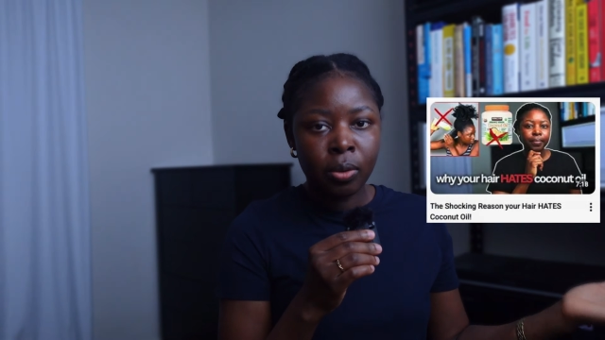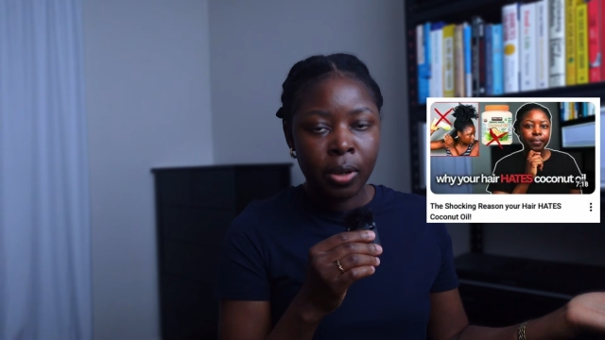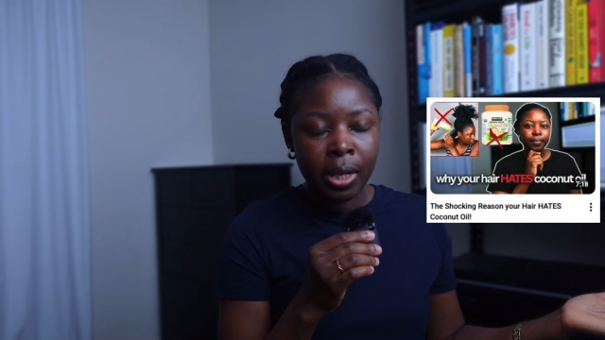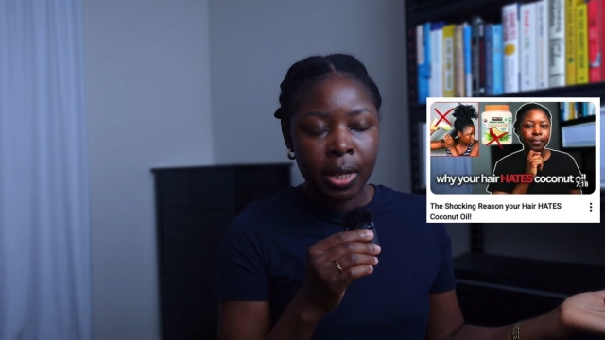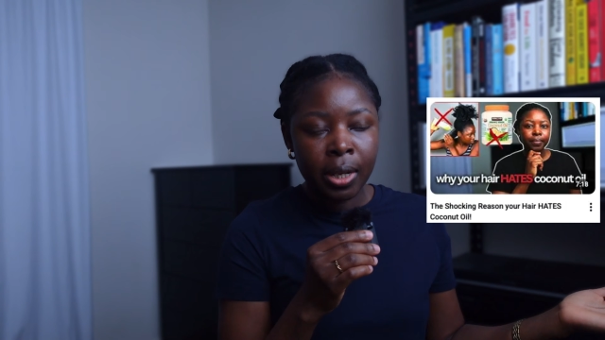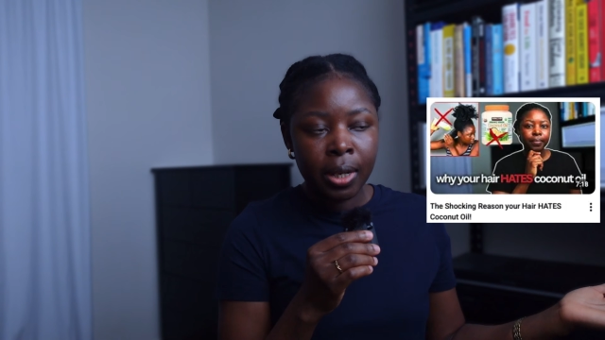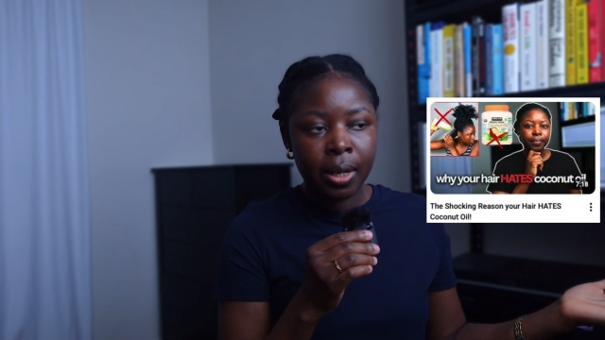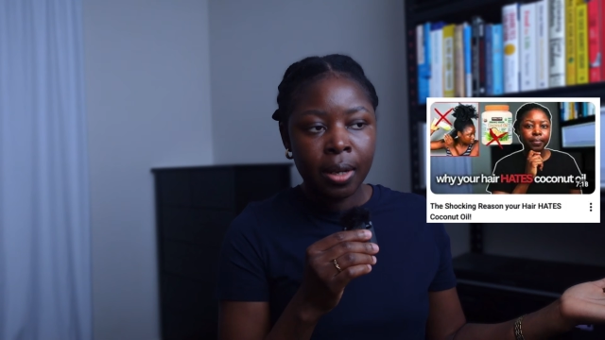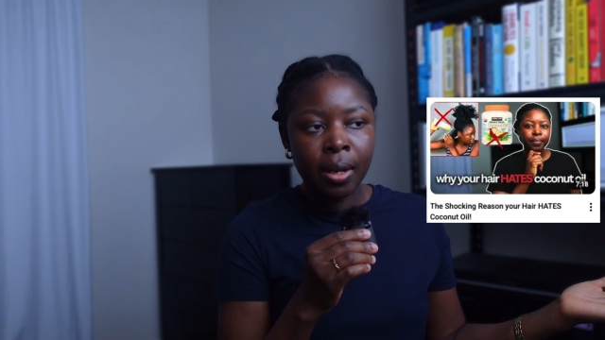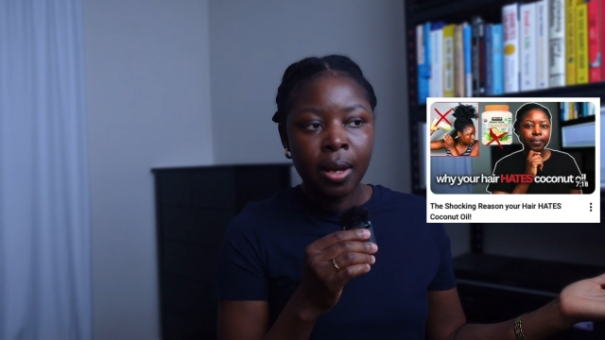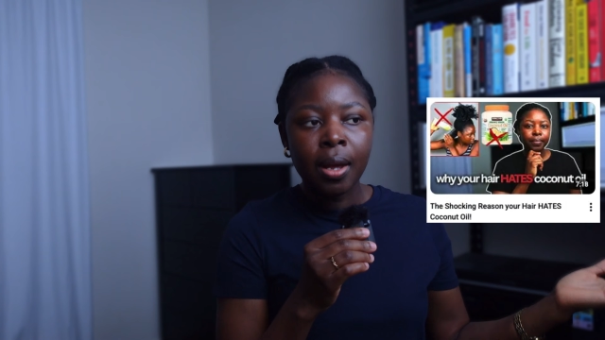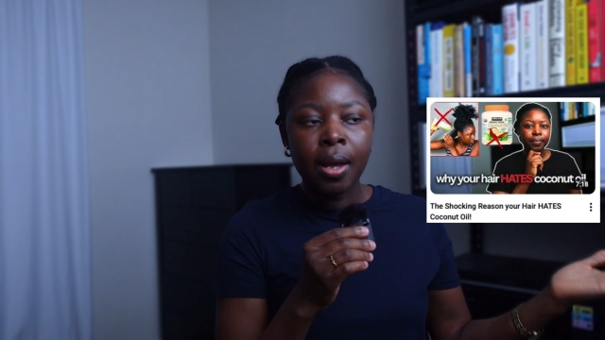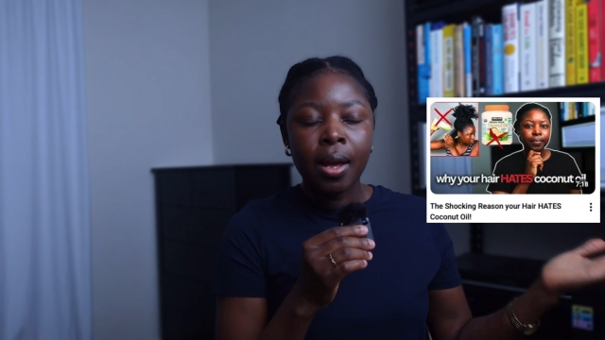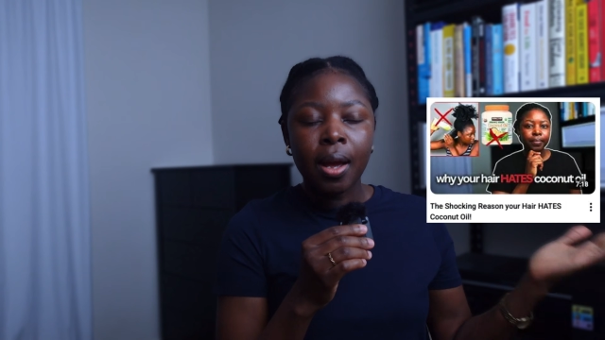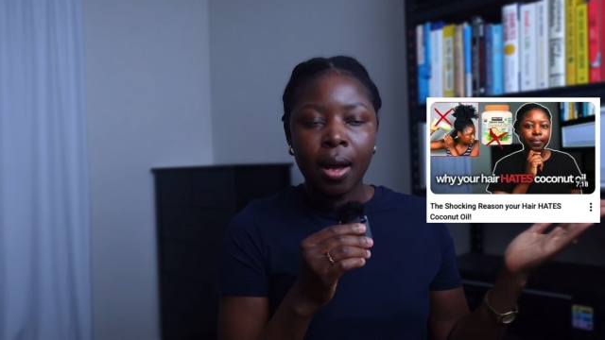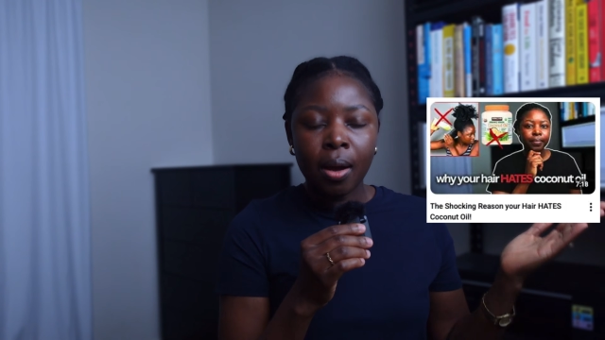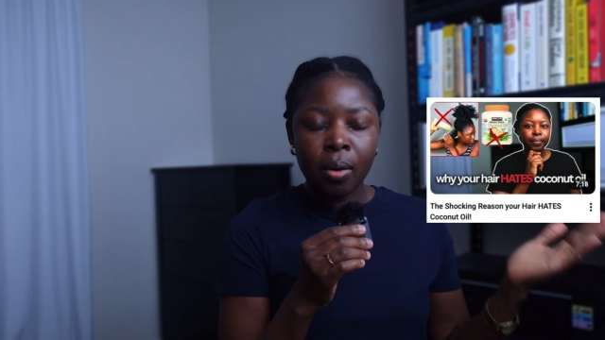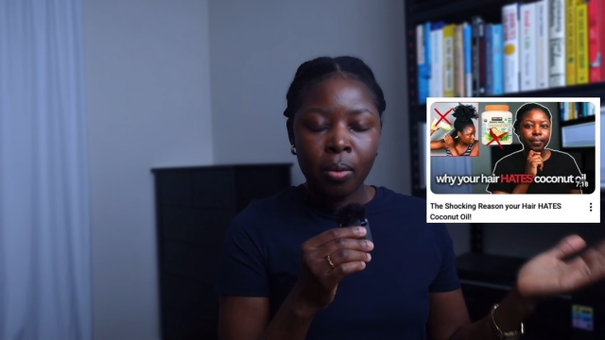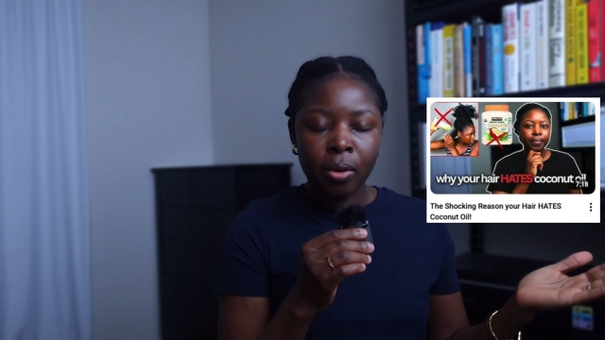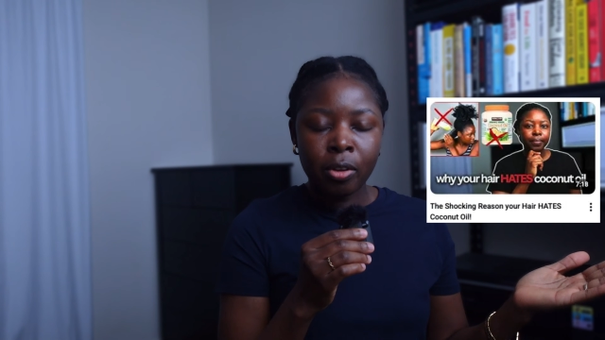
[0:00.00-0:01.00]
here.
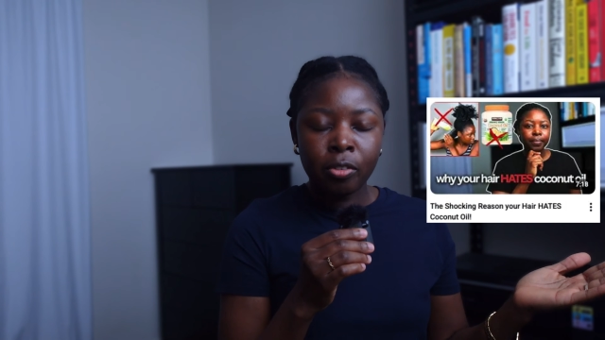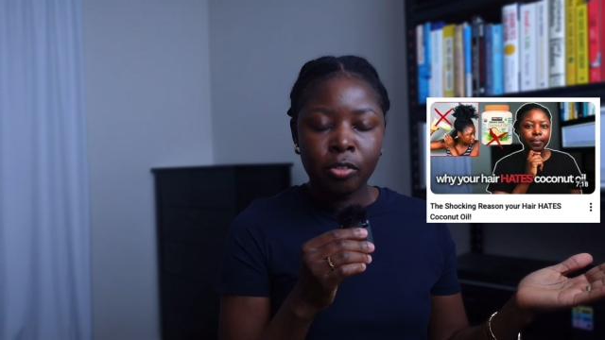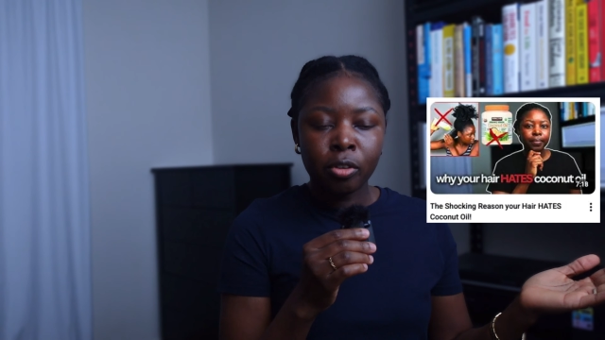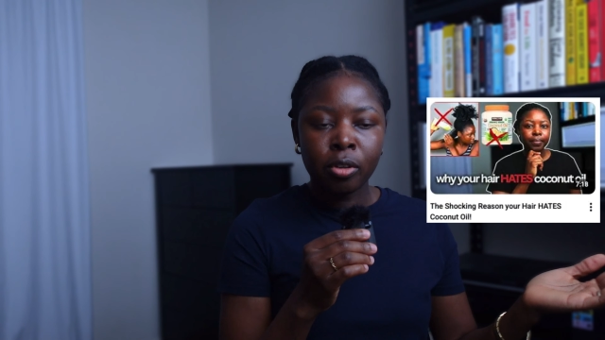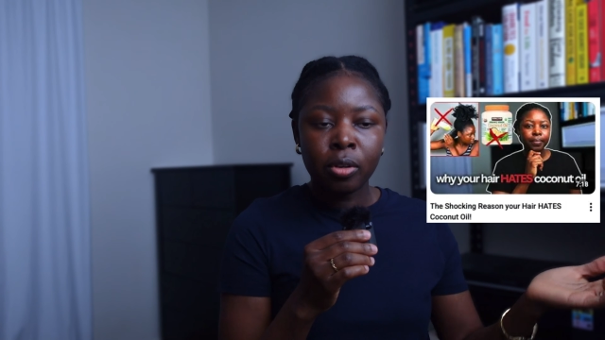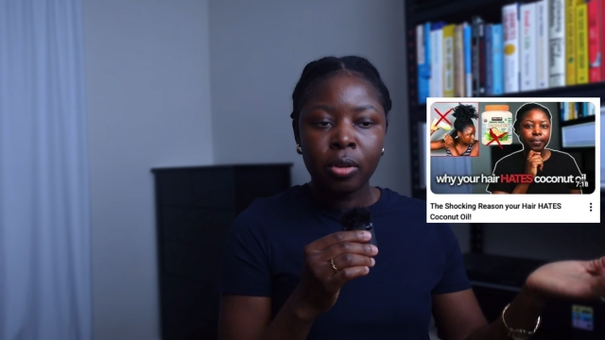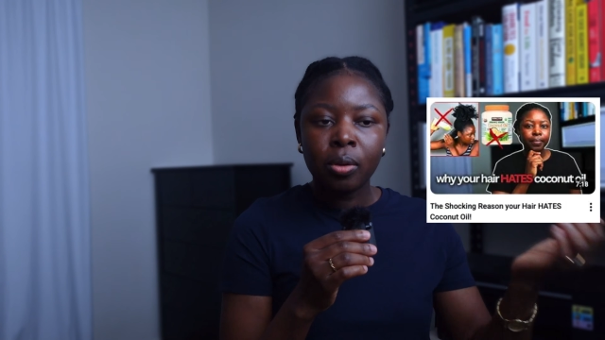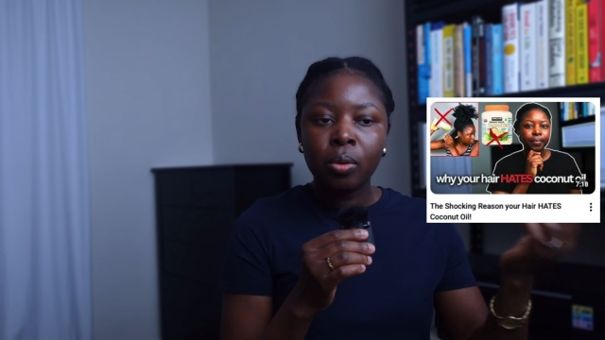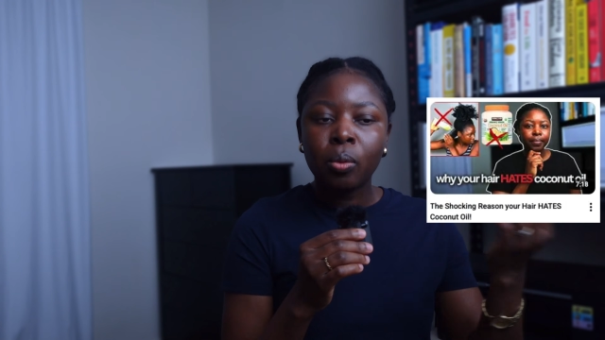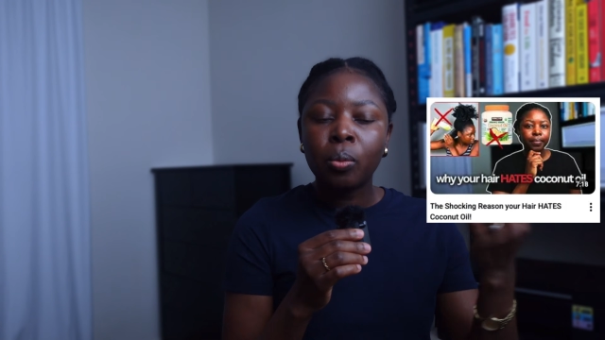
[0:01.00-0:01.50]
However,